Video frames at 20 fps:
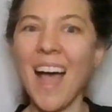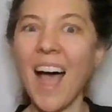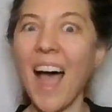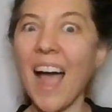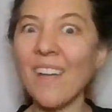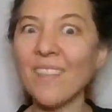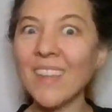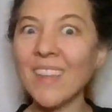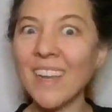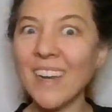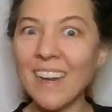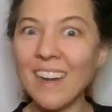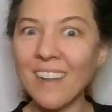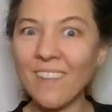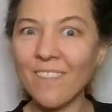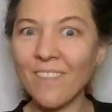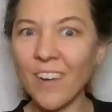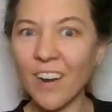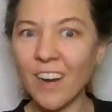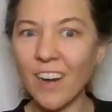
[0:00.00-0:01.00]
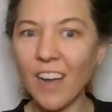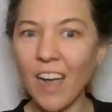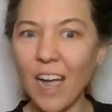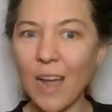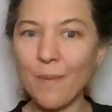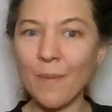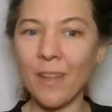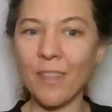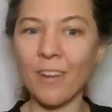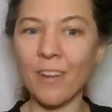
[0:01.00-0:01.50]
I'm the Knitting Fairy
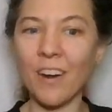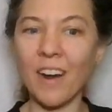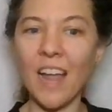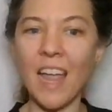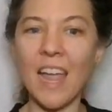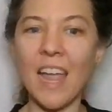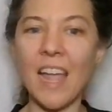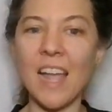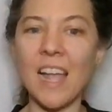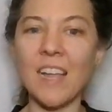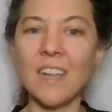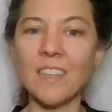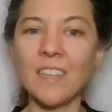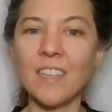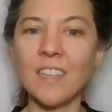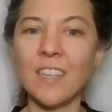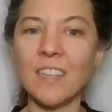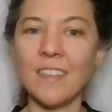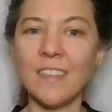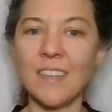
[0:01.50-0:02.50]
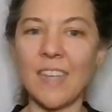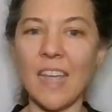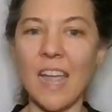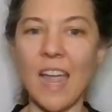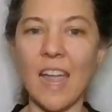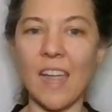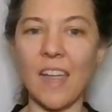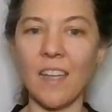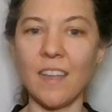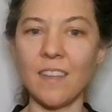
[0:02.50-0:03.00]
Godmother and
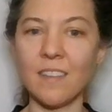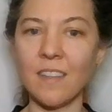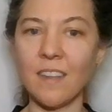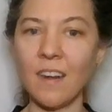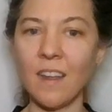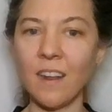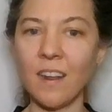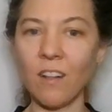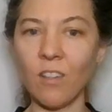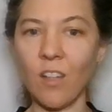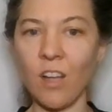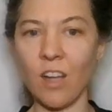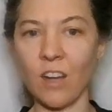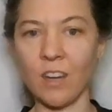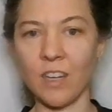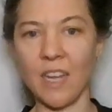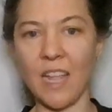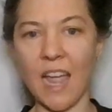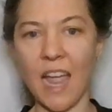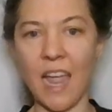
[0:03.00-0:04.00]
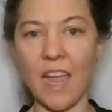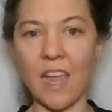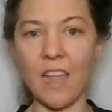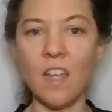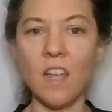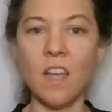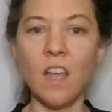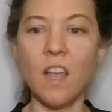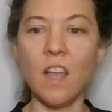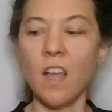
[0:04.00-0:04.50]
today is a knit along day.
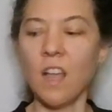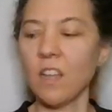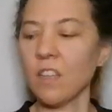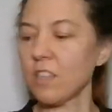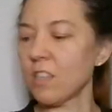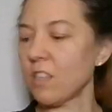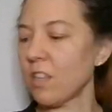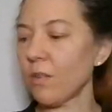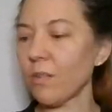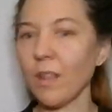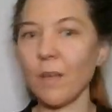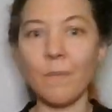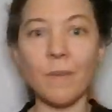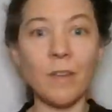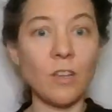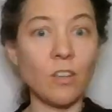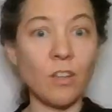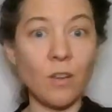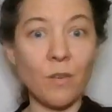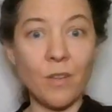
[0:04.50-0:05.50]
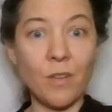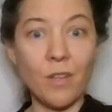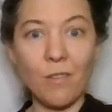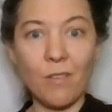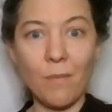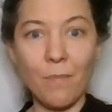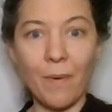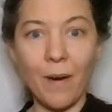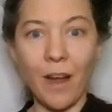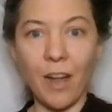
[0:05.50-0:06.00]
So let me show you
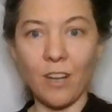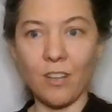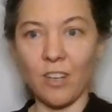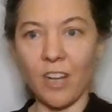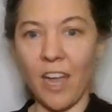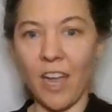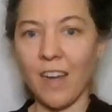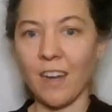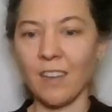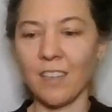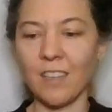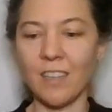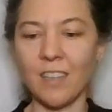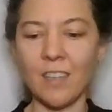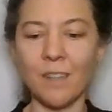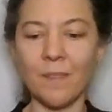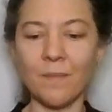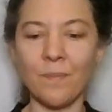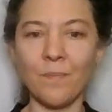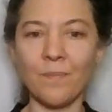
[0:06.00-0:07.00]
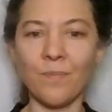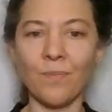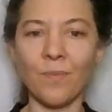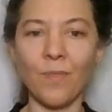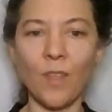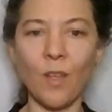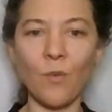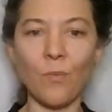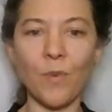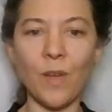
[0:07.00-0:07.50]
the project.
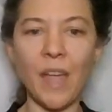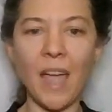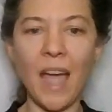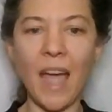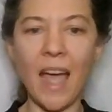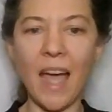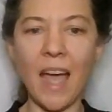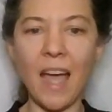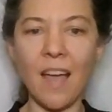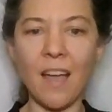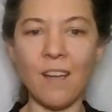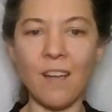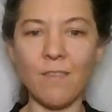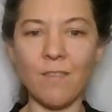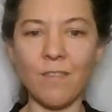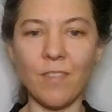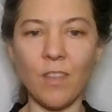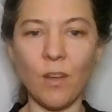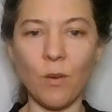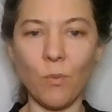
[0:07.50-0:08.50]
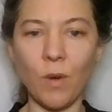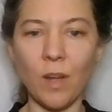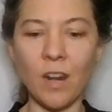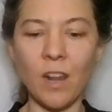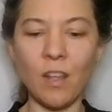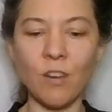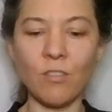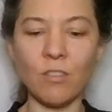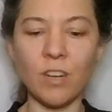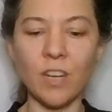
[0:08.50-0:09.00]
We have the
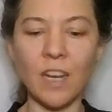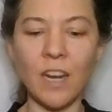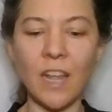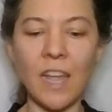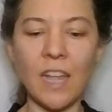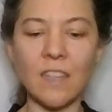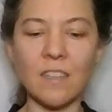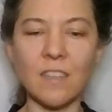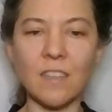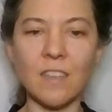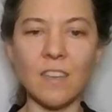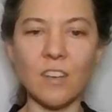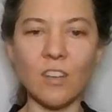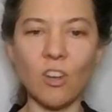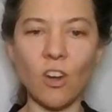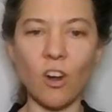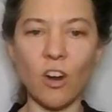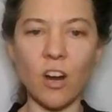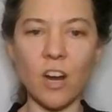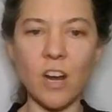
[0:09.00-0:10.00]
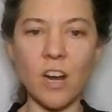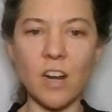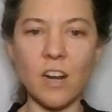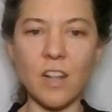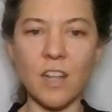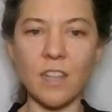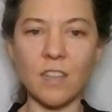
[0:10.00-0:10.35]
108 stitch heart.